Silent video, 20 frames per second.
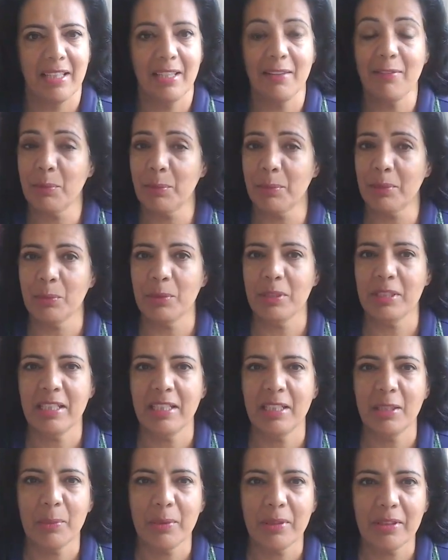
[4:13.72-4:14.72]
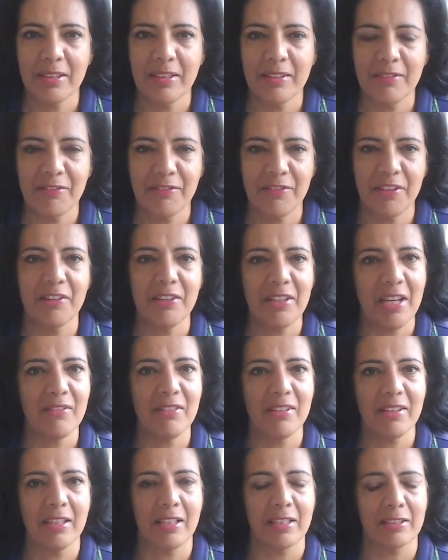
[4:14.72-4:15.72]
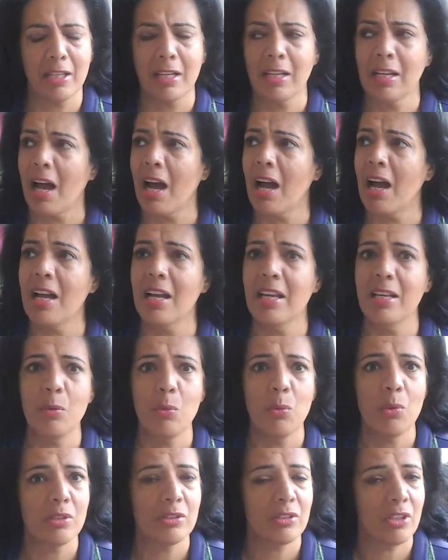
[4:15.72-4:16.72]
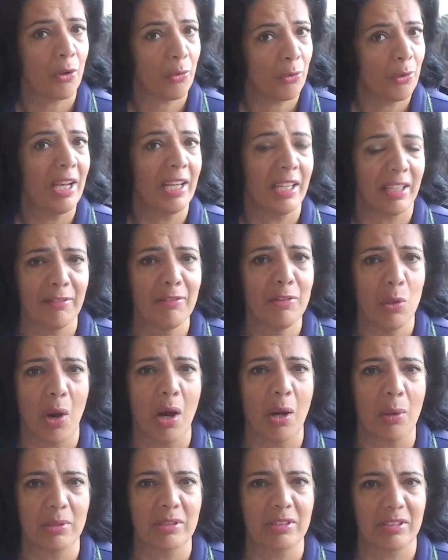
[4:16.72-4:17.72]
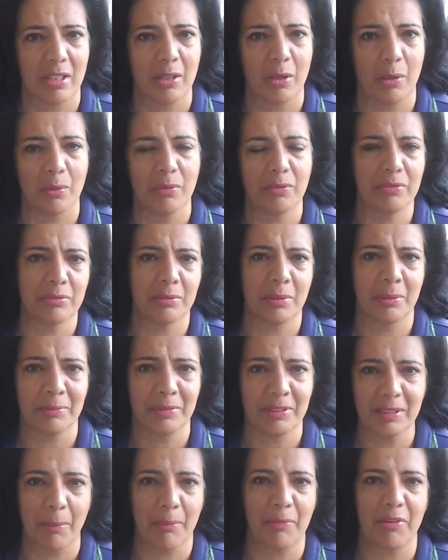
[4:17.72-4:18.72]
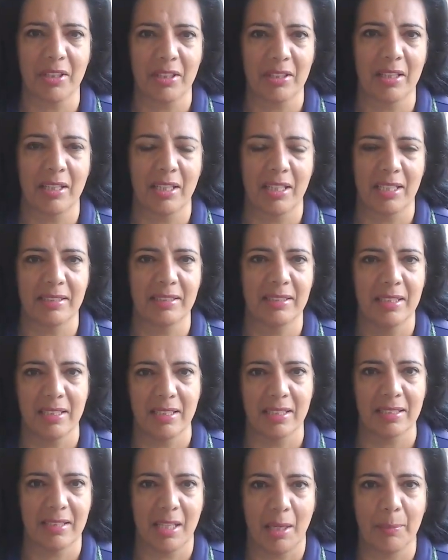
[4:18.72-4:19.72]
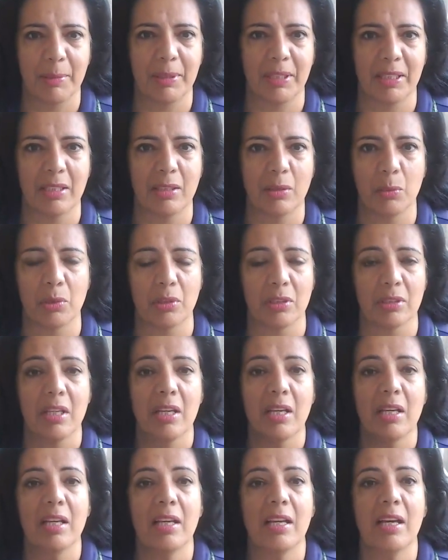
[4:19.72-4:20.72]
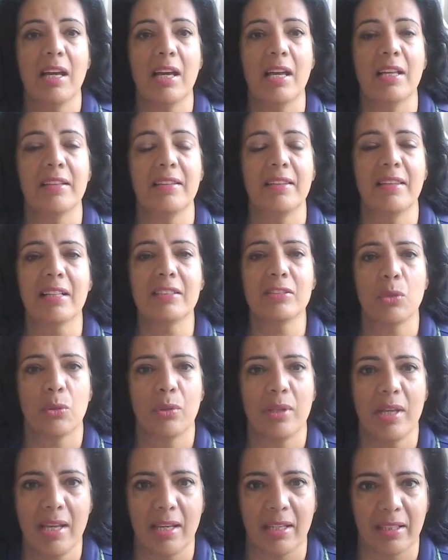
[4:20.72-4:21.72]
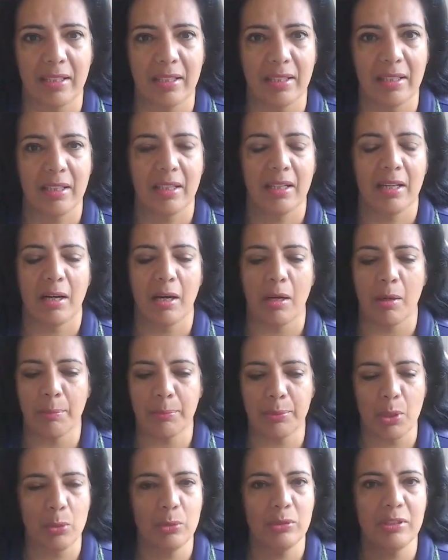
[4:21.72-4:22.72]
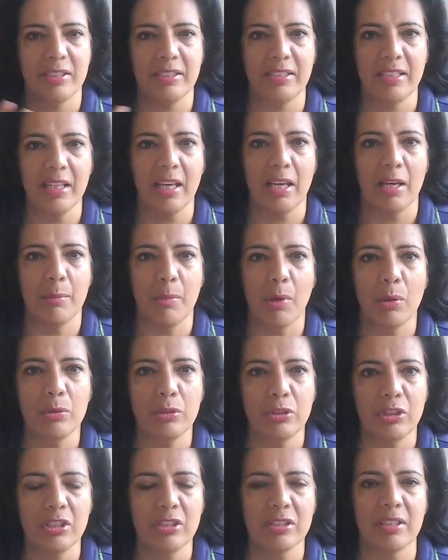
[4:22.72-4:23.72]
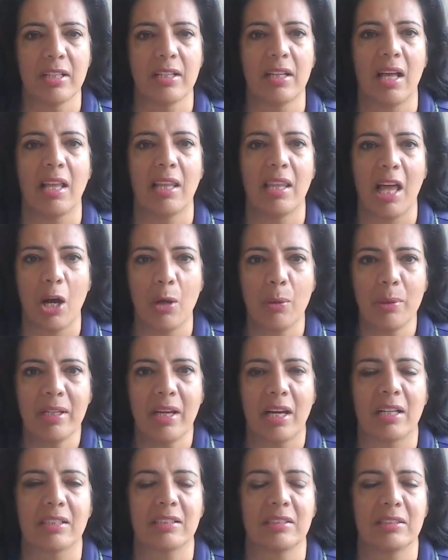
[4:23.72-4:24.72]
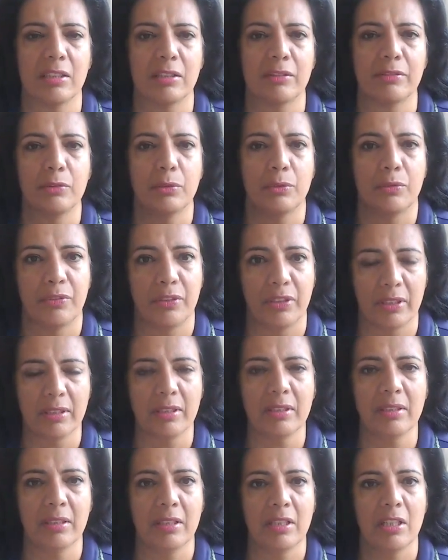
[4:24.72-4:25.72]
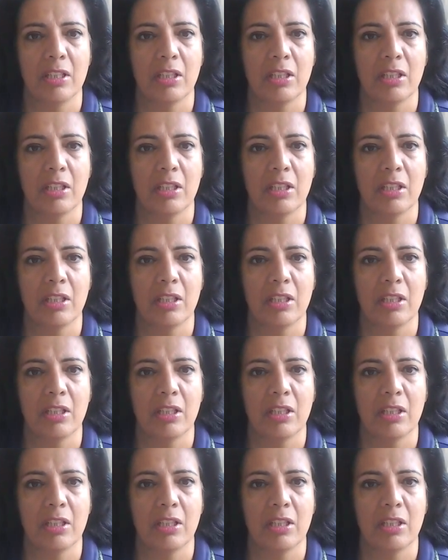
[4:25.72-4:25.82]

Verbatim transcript: Even when we're dealing with very heavy things. And I was crying a few hours ago from something that I see that's happening in the world. And that's okay processing emotions and allowing ourselves to feel